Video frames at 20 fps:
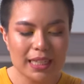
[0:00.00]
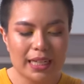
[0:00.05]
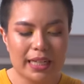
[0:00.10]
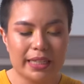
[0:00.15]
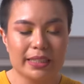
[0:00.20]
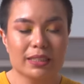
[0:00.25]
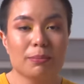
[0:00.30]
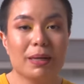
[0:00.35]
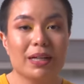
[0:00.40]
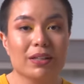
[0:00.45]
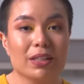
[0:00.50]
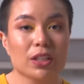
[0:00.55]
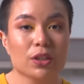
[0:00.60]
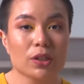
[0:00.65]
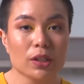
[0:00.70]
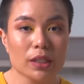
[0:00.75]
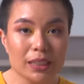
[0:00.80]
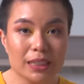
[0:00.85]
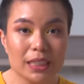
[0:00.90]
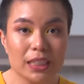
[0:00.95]
it's about
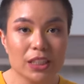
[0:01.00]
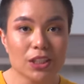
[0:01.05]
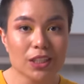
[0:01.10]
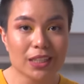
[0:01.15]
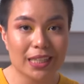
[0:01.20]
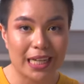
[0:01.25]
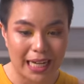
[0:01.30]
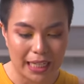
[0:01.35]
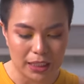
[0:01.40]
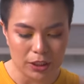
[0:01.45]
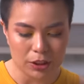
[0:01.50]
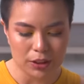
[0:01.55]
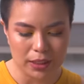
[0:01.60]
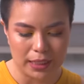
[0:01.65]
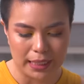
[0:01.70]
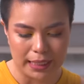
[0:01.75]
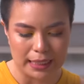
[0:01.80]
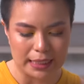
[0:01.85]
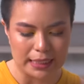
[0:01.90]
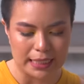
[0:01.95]
increasing your calorie
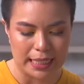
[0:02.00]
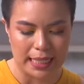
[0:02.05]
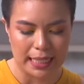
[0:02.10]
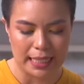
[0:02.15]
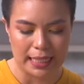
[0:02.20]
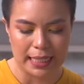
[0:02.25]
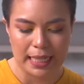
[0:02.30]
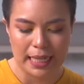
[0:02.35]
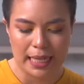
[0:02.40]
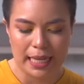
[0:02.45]
intake.